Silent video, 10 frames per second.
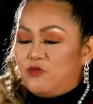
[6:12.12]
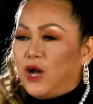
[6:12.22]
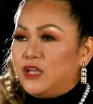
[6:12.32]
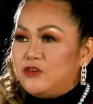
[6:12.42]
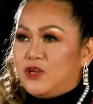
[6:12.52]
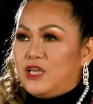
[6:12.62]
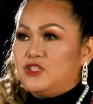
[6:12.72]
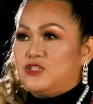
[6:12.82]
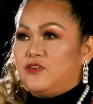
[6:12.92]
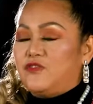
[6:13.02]
wide
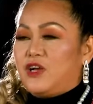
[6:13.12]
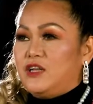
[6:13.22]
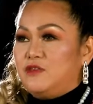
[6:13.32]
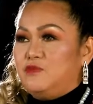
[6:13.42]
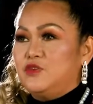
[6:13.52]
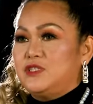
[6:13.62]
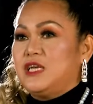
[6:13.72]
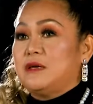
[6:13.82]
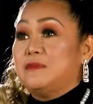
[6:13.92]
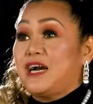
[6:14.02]
range of kind of
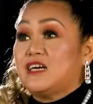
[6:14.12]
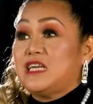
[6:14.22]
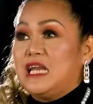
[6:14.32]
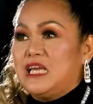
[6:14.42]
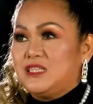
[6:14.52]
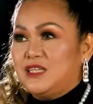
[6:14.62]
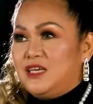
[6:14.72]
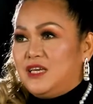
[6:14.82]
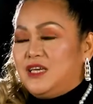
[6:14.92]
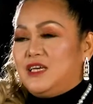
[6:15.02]
music na makarelate
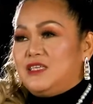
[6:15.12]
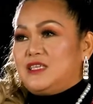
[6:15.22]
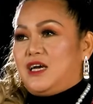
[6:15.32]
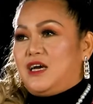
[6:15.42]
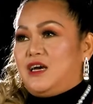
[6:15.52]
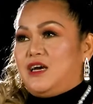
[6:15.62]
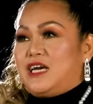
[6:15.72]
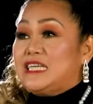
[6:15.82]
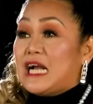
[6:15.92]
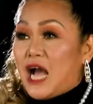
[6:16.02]
sa
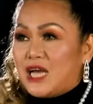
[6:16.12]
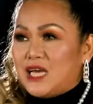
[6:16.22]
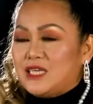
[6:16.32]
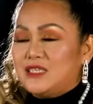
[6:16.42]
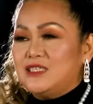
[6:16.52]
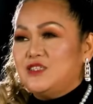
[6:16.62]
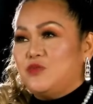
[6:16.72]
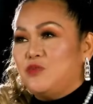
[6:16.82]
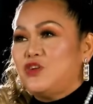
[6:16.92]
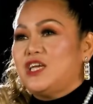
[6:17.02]
kadaghanan. So
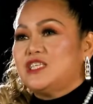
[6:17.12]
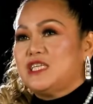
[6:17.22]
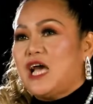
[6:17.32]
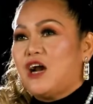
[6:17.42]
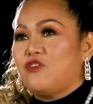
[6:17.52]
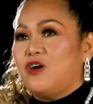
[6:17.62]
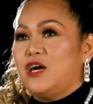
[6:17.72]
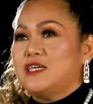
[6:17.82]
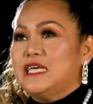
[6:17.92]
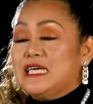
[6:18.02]
mo na si ako
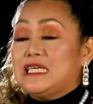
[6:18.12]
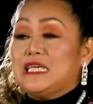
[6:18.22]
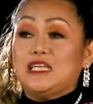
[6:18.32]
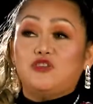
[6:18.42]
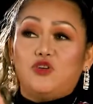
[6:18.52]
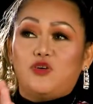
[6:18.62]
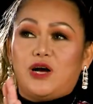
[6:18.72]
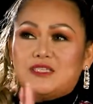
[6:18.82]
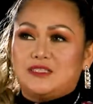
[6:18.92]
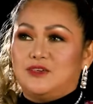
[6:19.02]
ang kiidolo
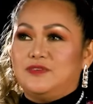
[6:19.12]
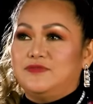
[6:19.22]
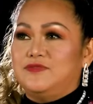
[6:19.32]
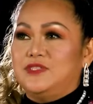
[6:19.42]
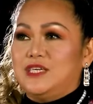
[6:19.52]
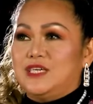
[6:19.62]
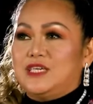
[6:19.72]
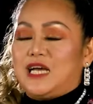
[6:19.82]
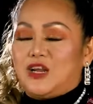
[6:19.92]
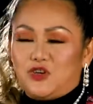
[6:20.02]
as of
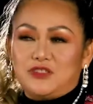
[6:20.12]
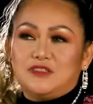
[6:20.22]
karong